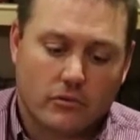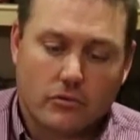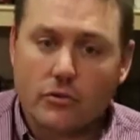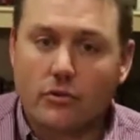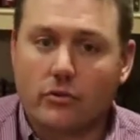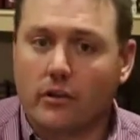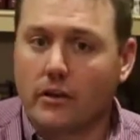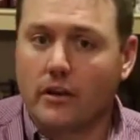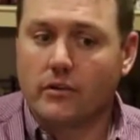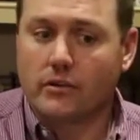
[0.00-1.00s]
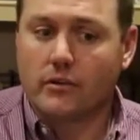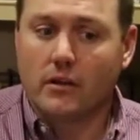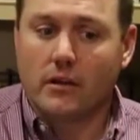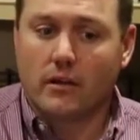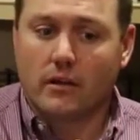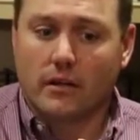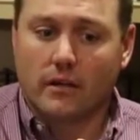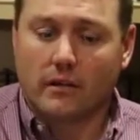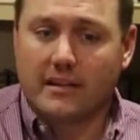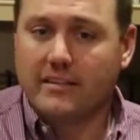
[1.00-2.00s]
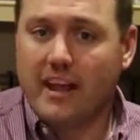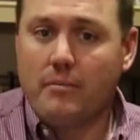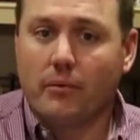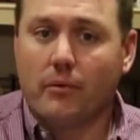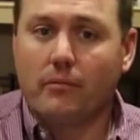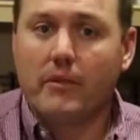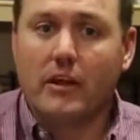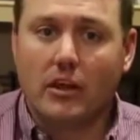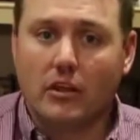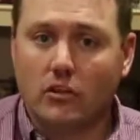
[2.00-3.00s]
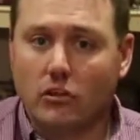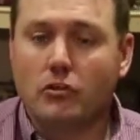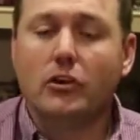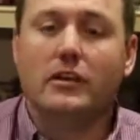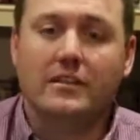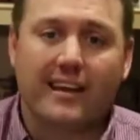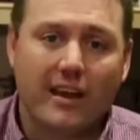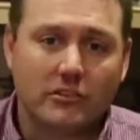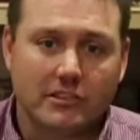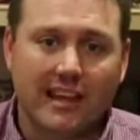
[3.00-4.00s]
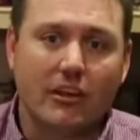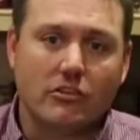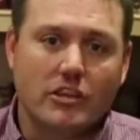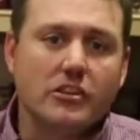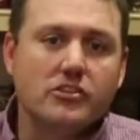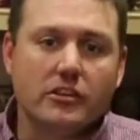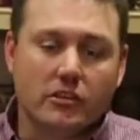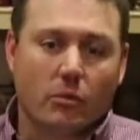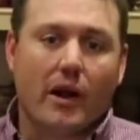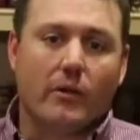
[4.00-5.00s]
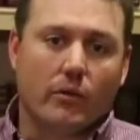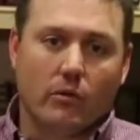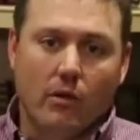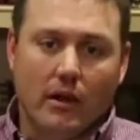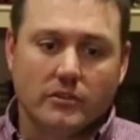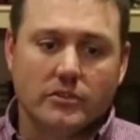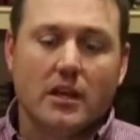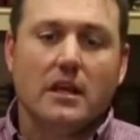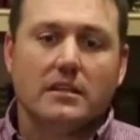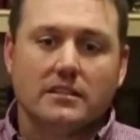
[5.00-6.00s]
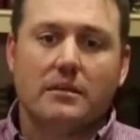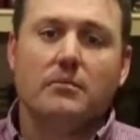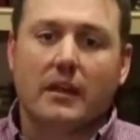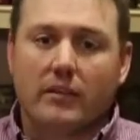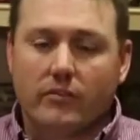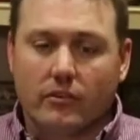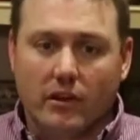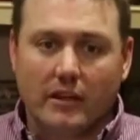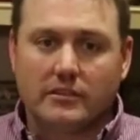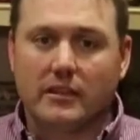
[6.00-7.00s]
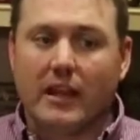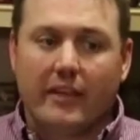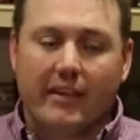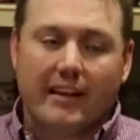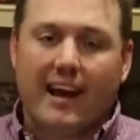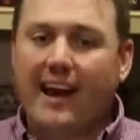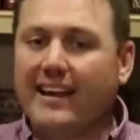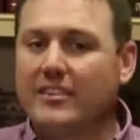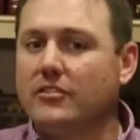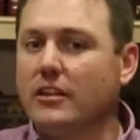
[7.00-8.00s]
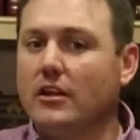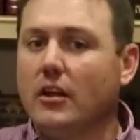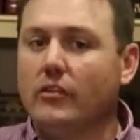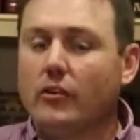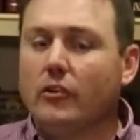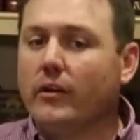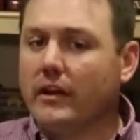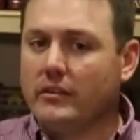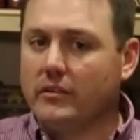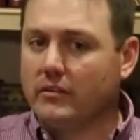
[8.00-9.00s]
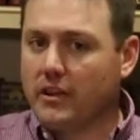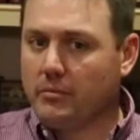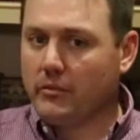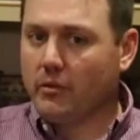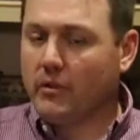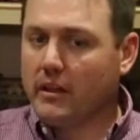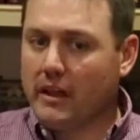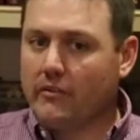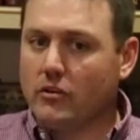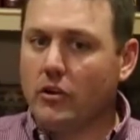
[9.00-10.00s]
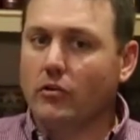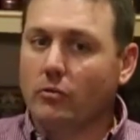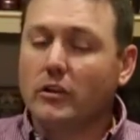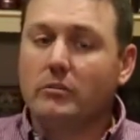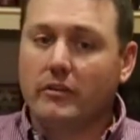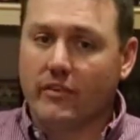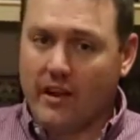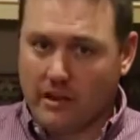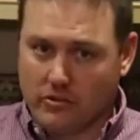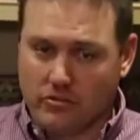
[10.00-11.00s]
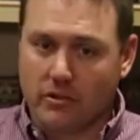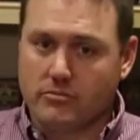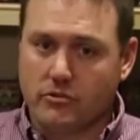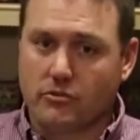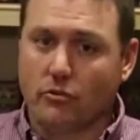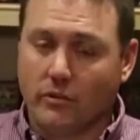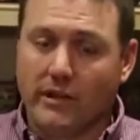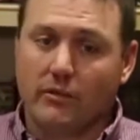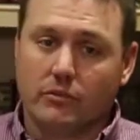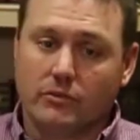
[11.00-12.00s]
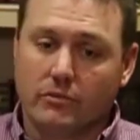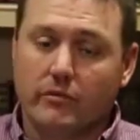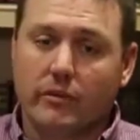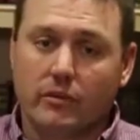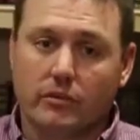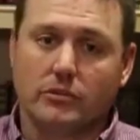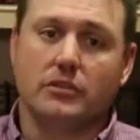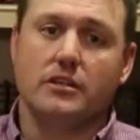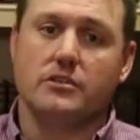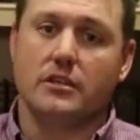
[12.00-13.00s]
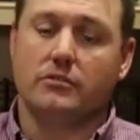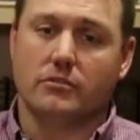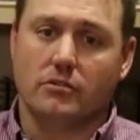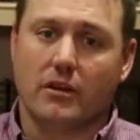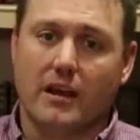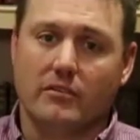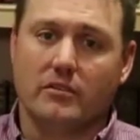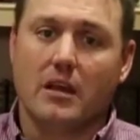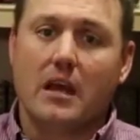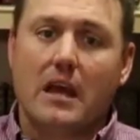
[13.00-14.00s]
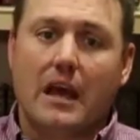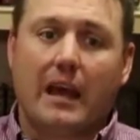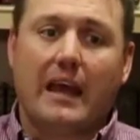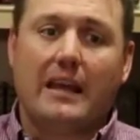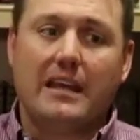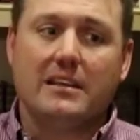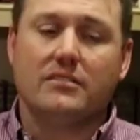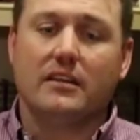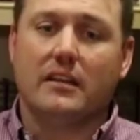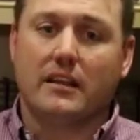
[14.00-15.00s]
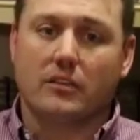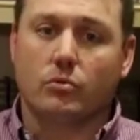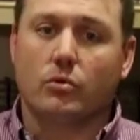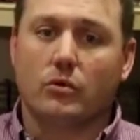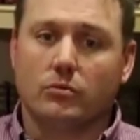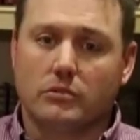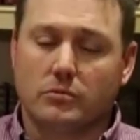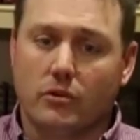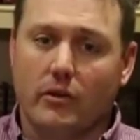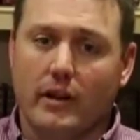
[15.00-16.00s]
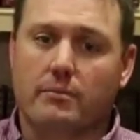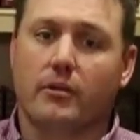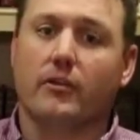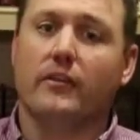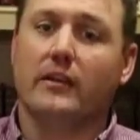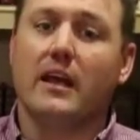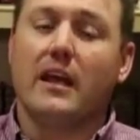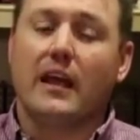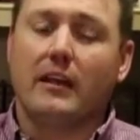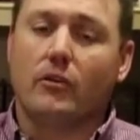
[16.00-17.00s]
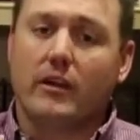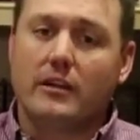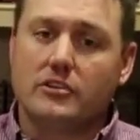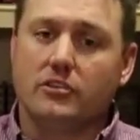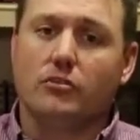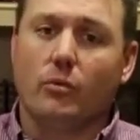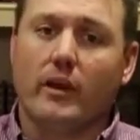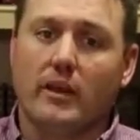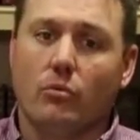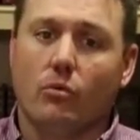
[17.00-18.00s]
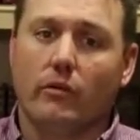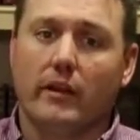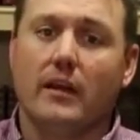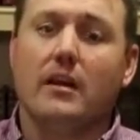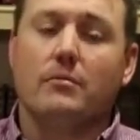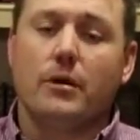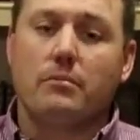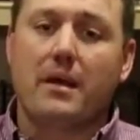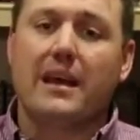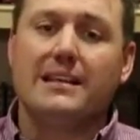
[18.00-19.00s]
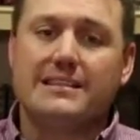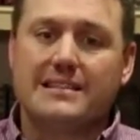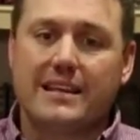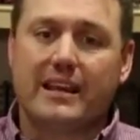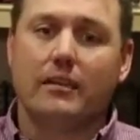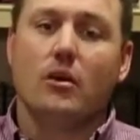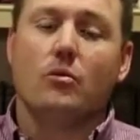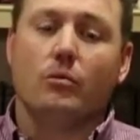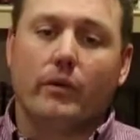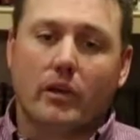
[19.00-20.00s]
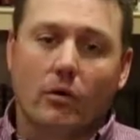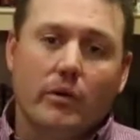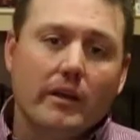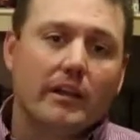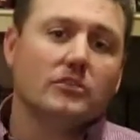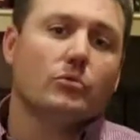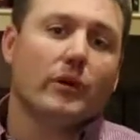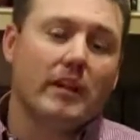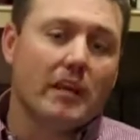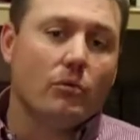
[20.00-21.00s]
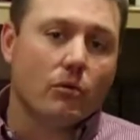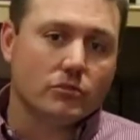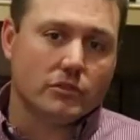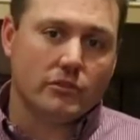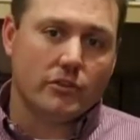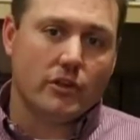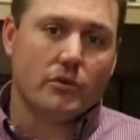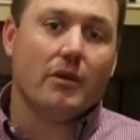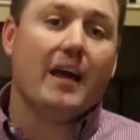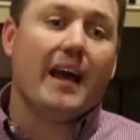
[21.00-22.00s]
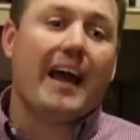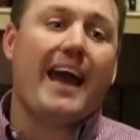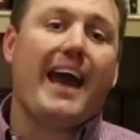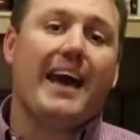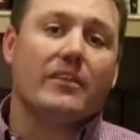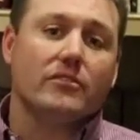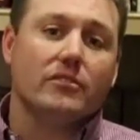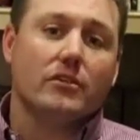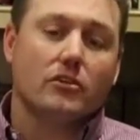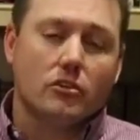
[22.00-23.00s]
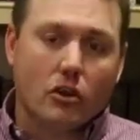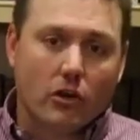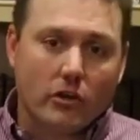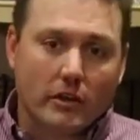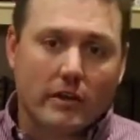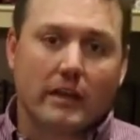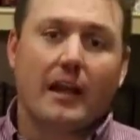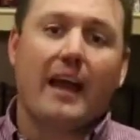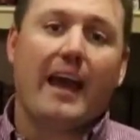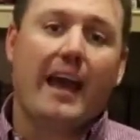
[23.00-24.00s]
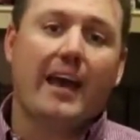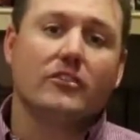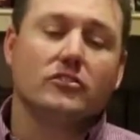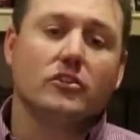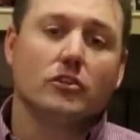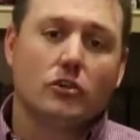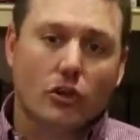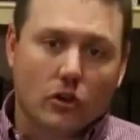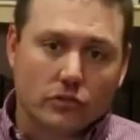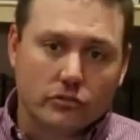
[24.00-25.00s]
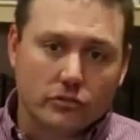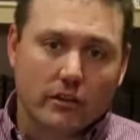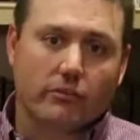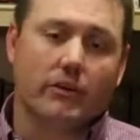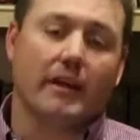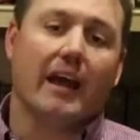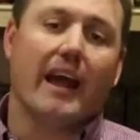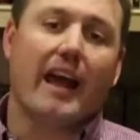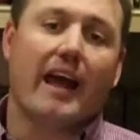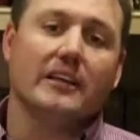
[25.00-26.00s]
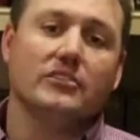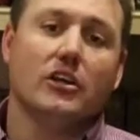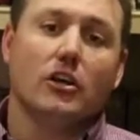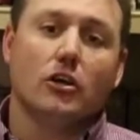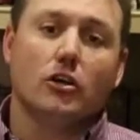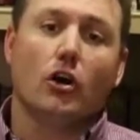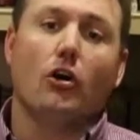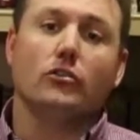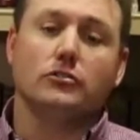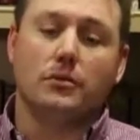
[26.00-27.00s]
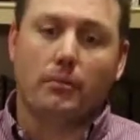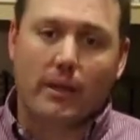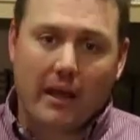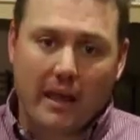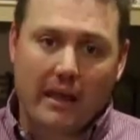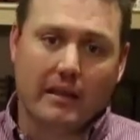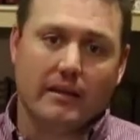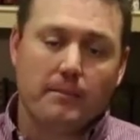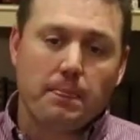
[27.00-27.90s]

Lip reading: truth or another example, you couldn't tell just how dingy the white really was. Same thing for us, that God is the greatest example that we can ever know, the one that we find in the Scriptures, the one that was revealed to His Son, Jesus Christ. And He has said that this world was created perfect and created just the way He wanted. But man's sin, when we go against what He wants us to do, has darkened it, has caused suffering, has caused pain.